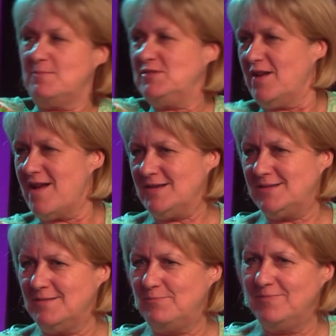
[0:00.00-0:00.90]
episode, I
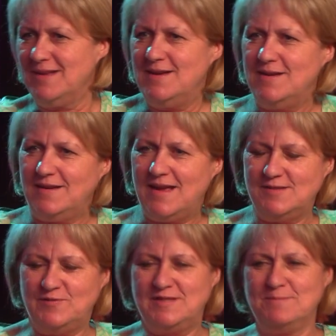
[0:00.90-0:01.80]
asked the
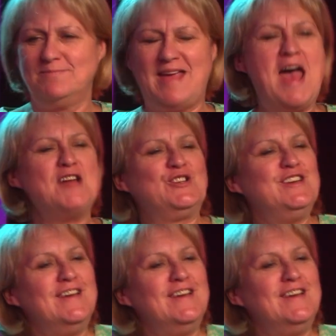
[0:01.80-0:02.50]
guest for some cash.